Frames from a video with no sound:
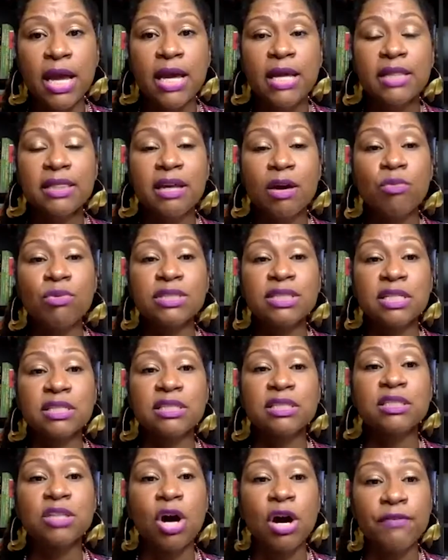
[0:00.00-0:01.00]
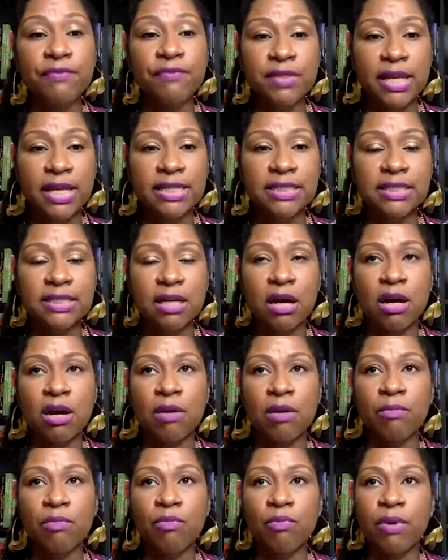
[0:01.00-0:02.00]
there was a softness,
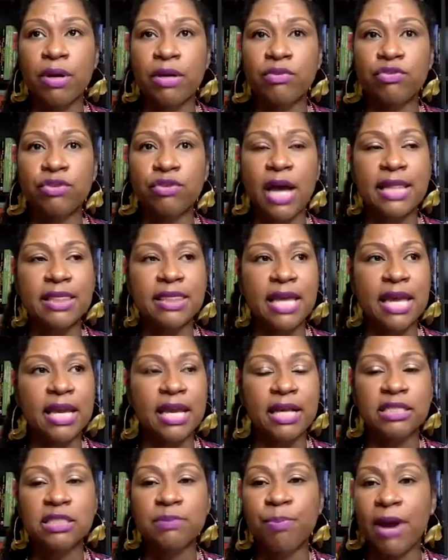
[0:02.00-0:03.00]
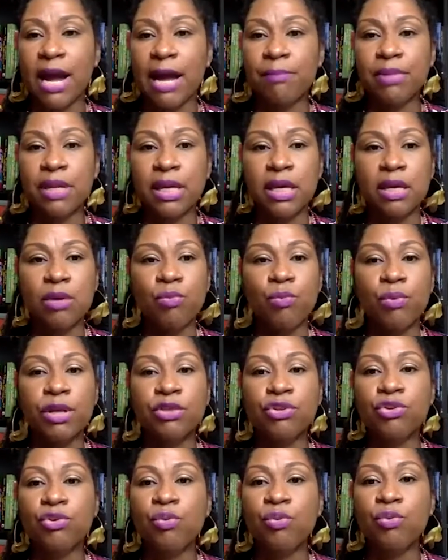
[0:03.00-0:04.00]
um, which I think it's probably with
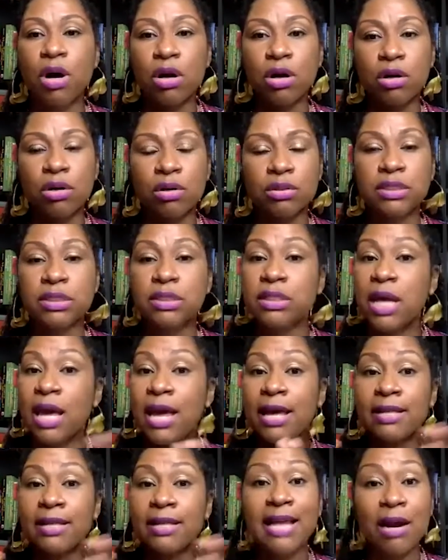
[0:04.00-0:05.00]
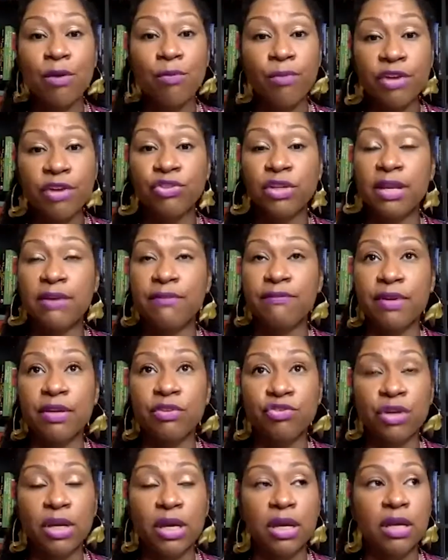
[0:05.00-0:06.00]
you all's direction and
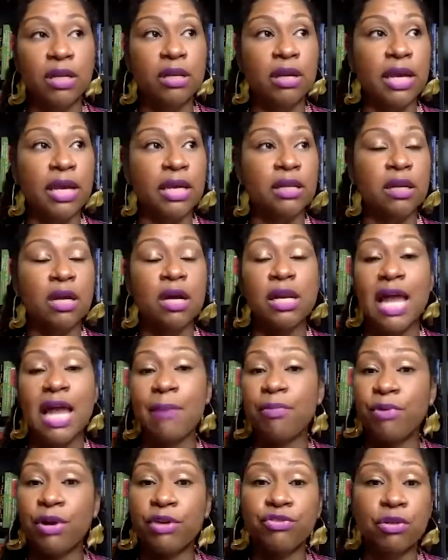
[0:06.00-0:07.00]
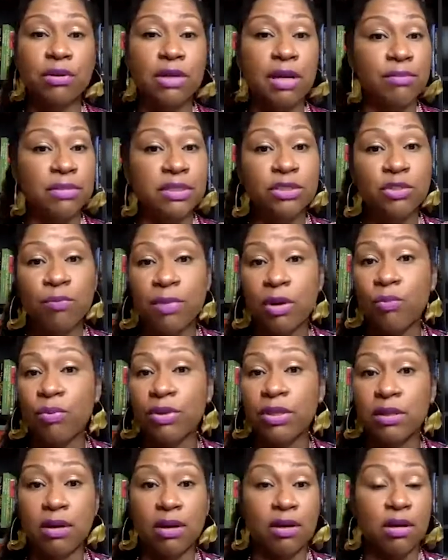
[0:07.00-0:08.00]
vision and collaboration. I'm assuming with
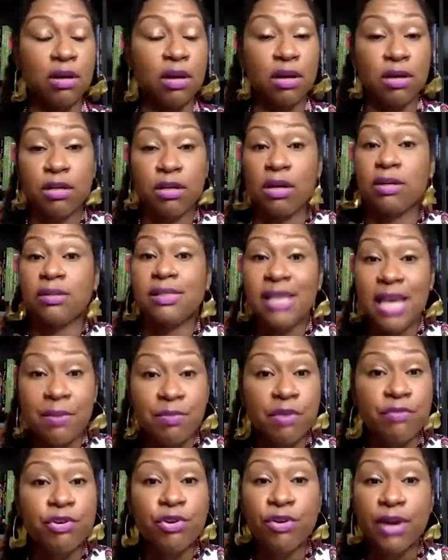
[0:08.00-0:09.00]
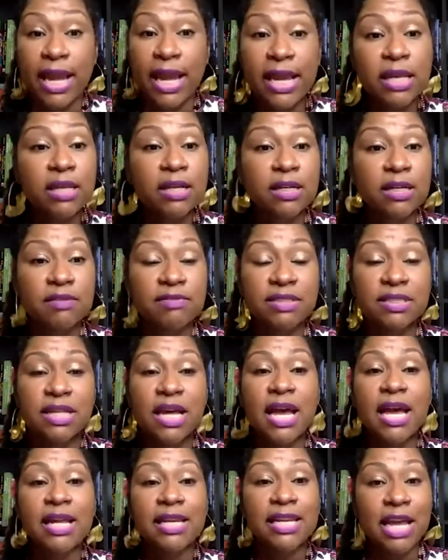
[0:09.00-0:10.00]
a, a, a team of creatives
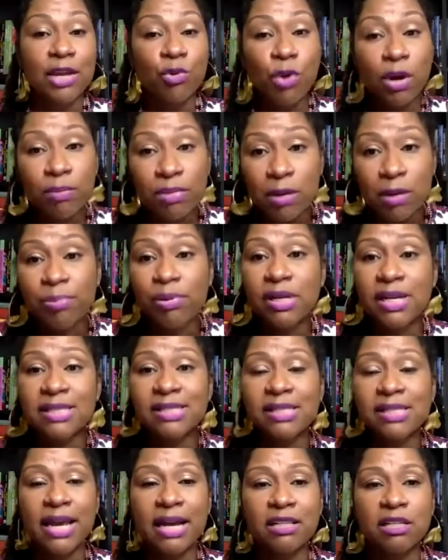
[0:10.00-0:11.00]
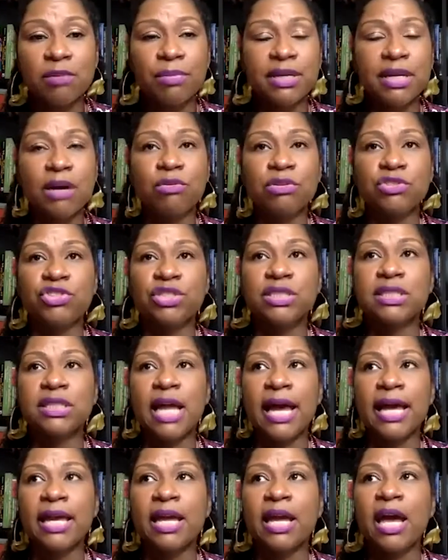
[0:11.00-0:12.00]
that you were able to pull it together, but that was just
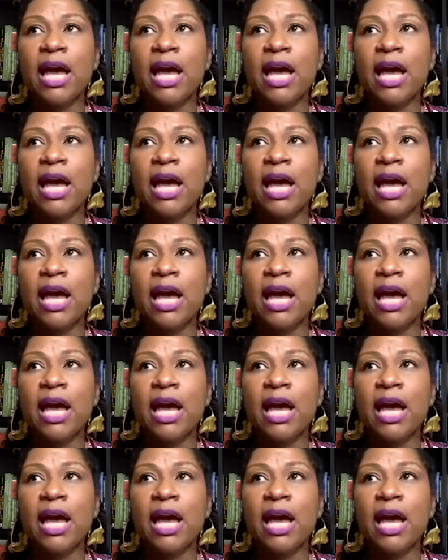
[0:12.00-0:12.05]
like